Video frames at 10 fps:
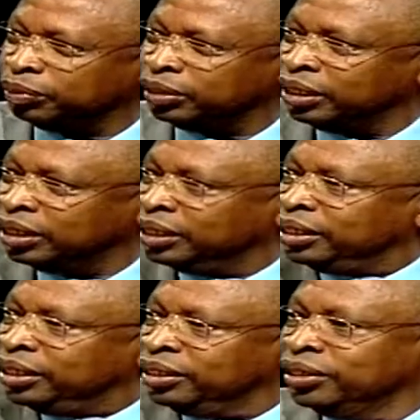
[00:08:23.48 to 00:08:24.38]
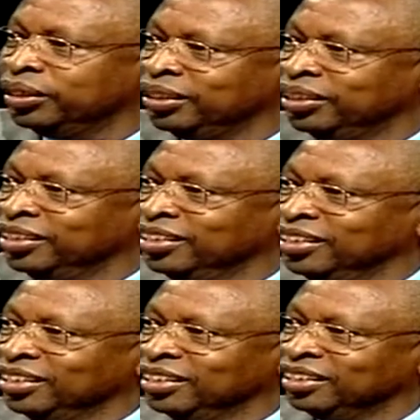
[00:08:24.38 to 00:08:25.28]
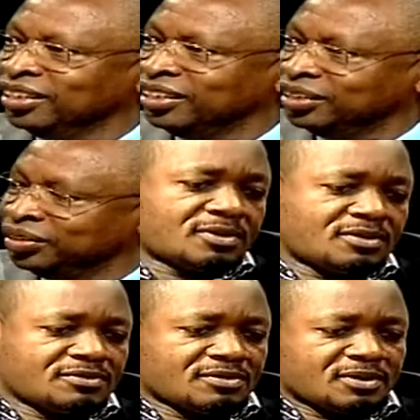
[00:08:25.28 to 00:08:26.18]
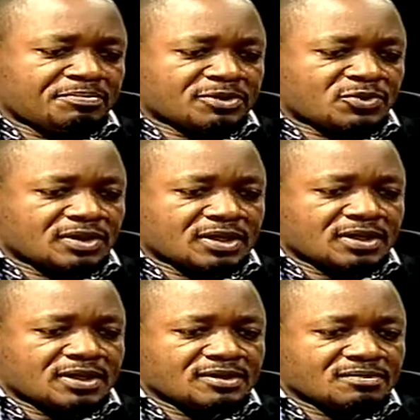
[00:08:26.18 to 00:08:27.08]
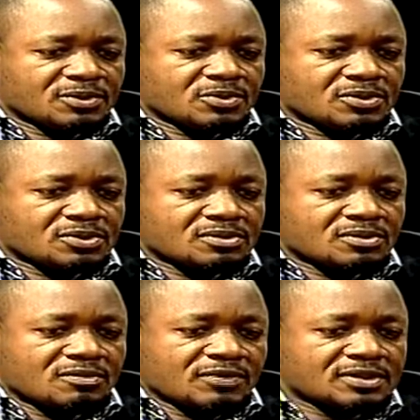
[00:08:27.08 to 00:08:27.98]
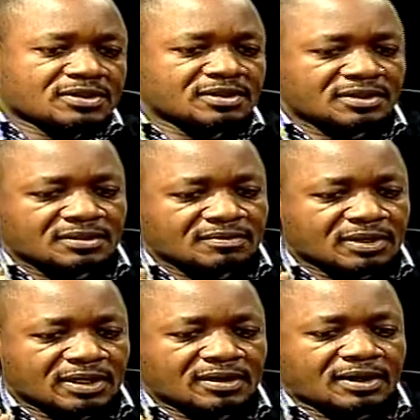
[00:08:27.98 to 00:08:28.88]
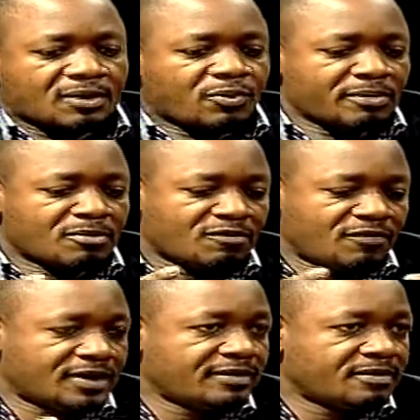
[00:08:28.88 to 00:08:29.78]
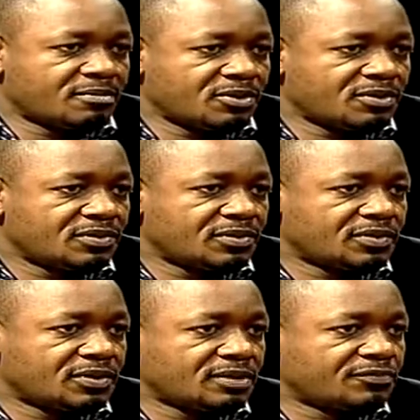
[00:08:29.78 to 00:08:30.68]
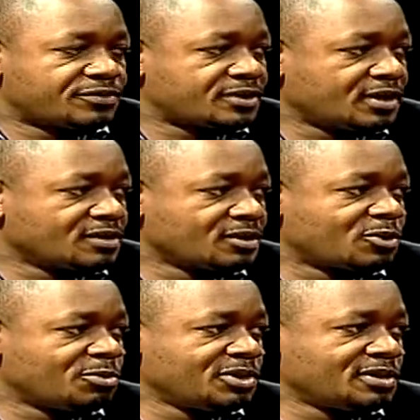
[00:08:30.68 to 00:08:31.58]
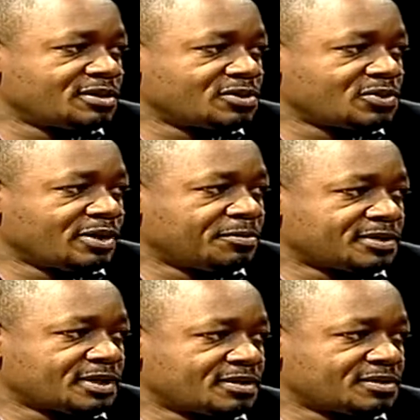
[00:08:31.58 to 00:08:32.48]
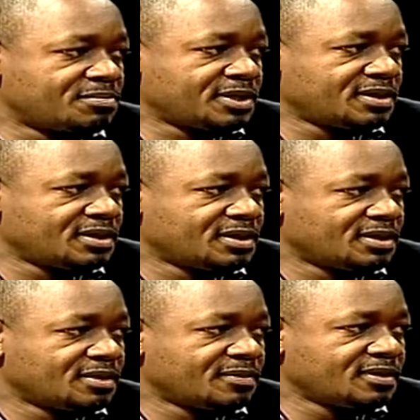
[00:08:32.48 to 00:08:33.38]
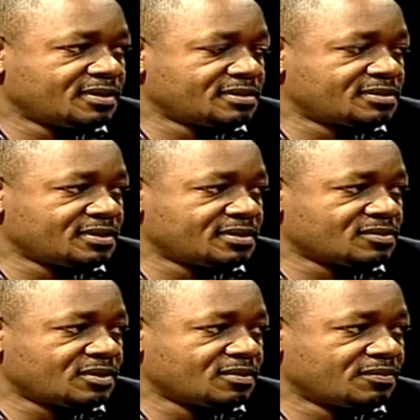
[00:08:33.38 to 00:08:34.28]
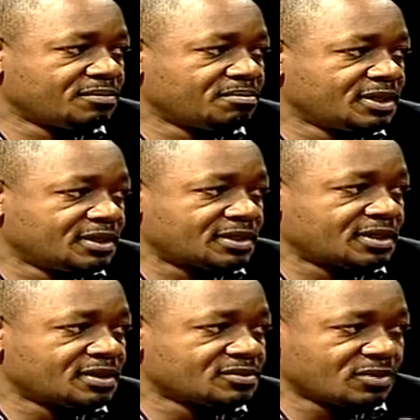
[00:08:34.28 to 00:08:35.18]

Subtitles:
Yeah. Interesting. I mean, the reason I'm pursuing that line is because obviously, are we more vulnerable, say, as a community, to hepatitis B? I mean, this is one of the bigger killers.